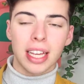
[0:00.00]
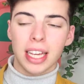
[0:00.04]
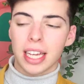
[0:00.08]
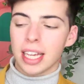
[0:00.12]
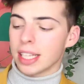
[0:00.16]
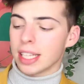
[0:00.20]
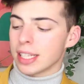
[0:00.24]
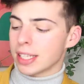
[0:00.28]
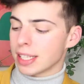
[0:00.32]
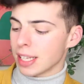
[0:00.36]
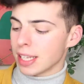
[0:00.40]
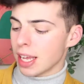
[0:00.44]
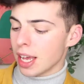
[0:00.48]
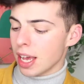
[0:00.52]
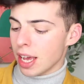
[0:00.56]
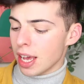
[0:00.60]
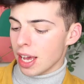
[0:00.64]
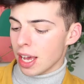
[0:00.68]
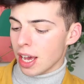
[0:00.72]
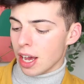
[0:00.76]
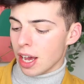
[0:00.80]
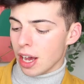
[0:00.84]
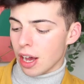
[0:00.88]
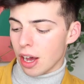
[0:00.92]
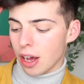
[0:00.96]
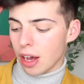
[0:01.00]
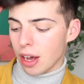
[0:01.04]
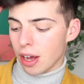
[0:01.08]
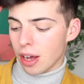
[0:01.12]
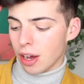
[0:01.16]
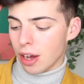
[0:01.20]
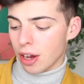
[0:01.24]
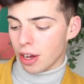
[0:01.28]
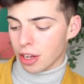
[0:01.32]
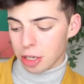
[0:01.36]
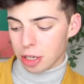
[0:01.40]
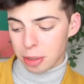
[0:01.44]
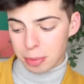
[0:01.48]
It's
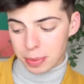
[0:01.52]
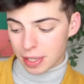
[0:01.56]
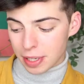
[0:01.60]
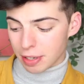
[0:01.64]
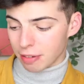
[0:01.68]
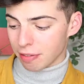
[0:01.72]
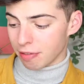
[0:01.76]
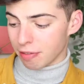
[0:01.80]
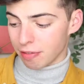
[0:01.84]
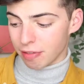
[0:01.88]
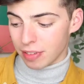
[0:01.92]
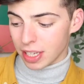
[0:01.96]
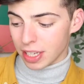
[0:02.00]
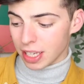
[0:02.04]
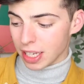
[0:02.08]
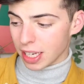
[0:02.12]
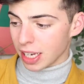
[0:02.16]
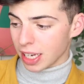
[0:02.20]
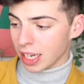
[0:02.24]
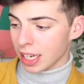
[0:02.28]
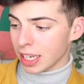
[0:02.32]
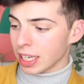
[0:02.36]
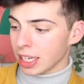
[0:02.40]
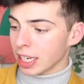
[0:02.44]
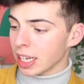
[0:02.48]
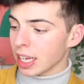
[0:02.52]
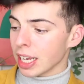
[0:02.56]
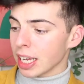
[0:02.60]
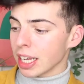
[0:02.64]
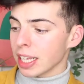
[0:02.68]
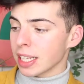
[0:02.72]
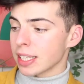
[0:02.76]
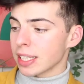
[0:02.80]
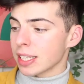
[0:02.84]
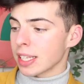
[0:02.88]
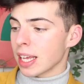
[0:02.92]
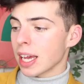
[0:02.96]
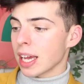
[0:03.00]
100% vegan.
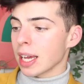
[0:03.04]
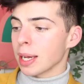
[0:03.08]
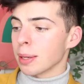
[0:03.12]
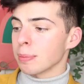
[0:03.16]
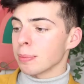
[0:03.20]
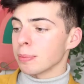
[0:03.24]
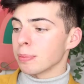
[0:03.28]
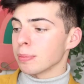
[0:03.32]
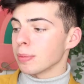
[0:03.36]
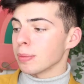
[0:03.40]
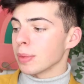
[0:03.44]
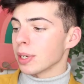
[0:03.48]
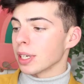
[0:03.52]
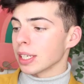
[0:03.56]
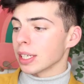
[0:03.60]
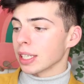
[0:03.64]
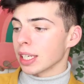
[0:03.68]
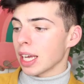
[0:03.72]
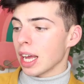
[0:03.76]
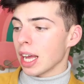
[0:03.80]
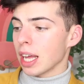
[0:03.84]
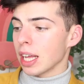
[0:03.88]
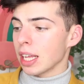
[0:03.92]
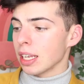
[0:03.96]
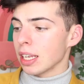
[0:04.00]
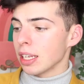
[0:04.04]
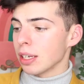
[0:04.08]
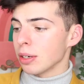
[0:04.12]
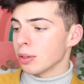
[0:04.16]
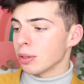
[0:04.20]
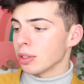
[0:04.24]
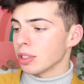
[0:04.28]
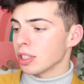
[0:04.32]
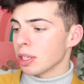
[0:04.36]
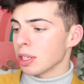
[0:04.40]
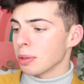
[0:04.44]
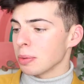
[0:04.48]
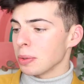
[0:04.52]
It's
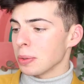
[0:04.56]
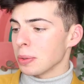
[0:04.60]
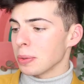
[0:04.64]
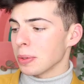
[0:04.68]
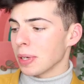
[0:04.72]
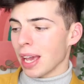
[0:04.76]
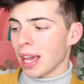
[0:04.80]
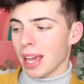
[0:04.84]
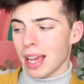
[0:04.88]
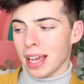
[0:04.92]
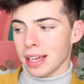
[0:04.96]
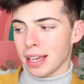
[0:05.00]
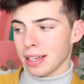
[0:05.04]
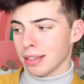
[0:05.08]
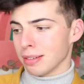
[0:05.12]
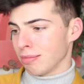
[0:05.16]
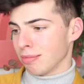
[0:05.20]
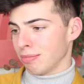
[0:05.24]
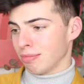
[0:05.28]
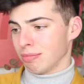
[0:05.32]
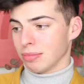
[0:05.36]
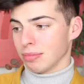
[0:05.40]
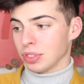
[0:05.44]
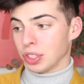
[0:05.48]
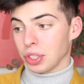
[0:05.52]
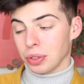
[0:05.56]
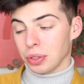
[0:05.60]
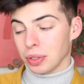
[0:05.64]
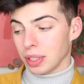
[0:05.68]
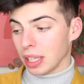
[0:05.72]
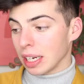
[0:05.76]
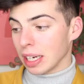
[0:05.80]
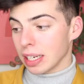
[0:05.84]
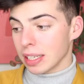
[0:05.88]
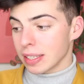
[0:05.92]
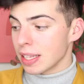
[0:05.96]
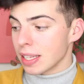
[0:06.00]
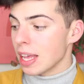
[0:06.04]
WK, don't know what
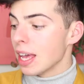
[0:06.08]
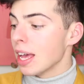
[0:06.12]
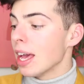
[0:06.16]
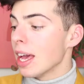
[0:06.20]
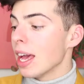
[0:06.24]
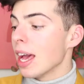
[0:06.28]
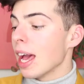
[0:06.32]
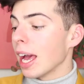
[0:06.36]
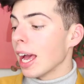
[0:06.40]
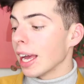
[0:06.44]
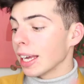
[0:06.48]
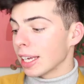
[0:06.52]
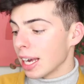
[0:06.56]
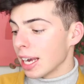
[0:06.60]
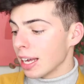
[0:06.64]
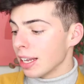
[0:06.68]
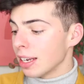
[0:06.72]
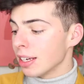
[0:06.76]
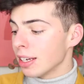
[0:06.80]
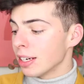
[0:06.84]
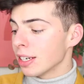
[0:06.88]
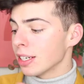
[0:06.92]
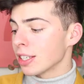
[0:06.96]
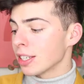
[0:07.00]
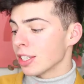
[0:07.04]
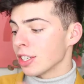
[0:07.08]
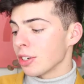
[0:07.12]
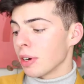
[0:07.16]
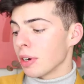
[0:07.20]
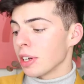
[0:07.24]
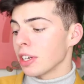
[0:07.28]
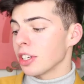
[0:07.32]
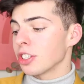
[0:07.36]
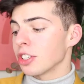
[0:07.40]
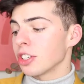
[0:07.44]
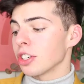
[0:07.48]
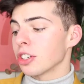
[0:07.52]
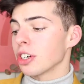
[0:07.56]
that is. Kellogg's, no
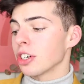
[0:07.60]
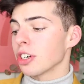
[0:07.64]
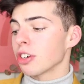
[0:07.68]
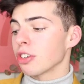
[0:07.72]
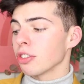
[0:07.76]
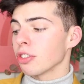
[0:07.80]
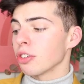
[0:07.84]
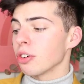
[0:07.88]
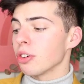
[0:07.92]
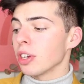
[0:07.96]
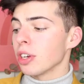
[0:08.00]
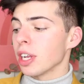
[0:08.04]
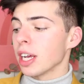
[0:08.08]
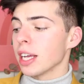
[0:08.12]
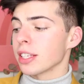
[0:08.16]
added sugar granola.